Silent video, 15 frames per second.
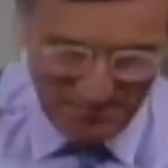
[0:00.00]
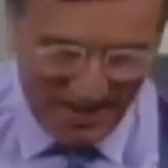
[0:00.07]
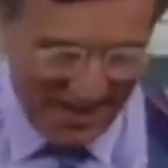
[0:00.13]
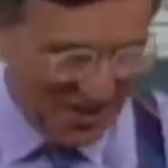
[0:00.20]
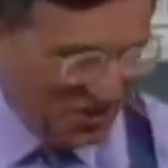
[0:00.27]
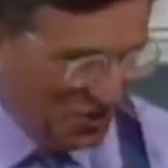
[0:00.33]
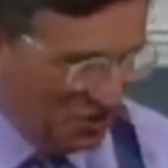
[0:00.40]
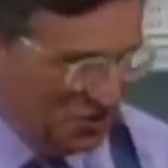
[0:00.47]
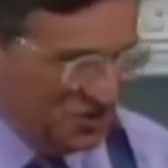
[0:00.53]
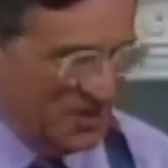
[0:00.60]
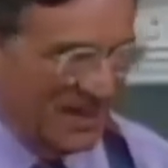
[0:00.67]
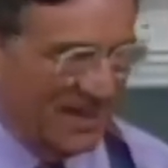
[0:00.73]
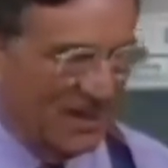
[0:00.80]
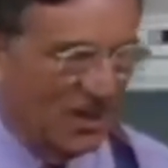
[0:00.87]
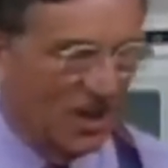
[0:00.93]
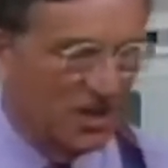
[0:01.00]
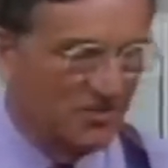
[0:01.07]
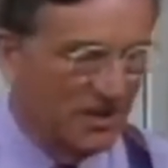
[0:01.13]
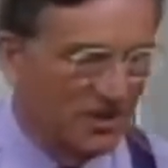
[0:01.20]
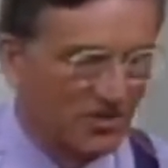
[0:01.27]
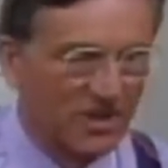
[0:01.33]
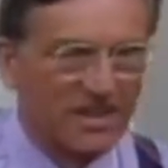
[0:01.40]
by using a lot
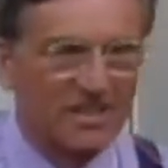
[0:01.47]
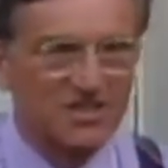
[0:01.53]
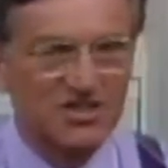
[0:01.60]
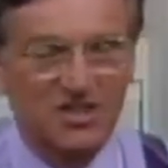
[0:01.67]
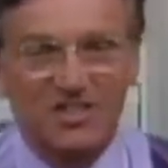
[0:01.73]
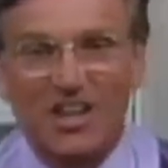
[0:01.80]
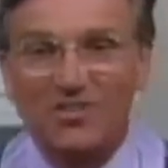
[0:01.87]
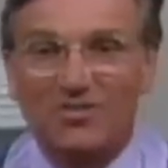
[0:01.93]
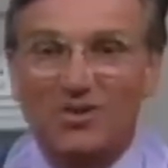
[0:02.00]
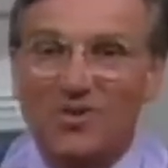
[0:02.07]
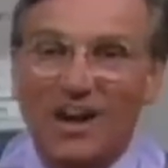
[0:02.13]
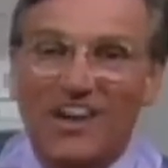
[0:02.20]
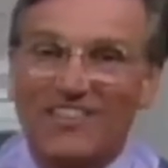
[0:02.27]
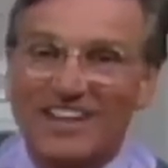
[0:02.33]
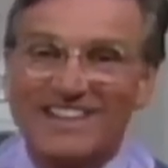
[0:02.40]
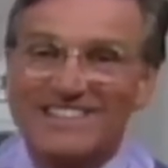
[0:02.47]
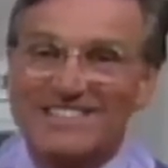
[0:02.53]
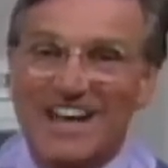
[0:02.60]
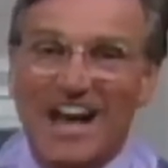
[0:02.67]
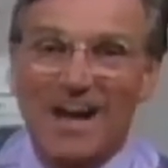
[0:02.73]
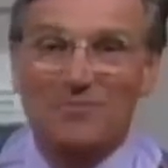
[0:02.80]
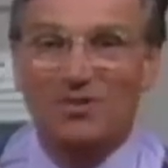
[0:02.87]
of ingredients that don't require any
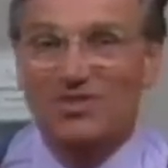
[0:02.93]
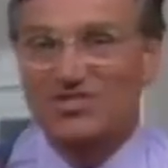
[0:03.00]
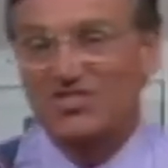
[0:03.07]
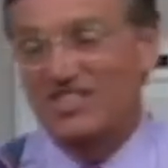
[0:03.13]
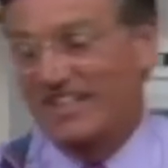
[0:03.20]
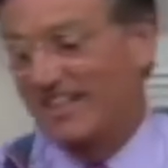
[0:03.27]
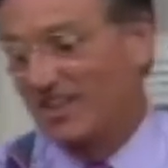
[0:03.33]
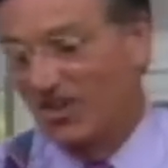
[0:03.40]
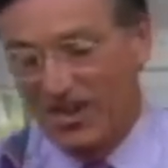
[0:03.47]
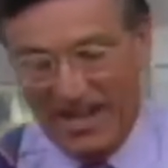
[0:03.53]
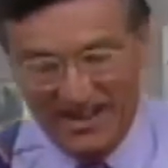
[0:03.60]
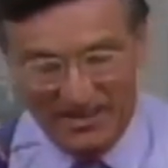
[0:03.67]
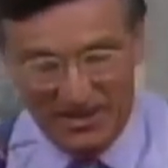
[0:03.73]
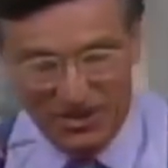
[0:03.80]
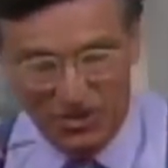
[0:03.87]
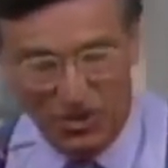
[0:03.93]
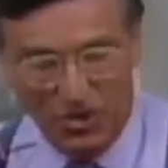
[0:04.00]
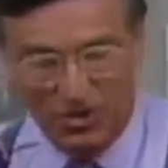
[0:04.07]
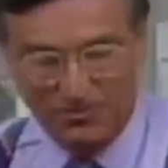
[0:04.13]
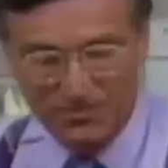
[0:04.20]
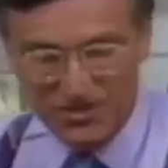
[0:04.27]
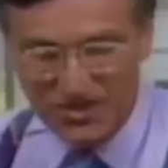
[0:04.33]
time or skill or anything at all,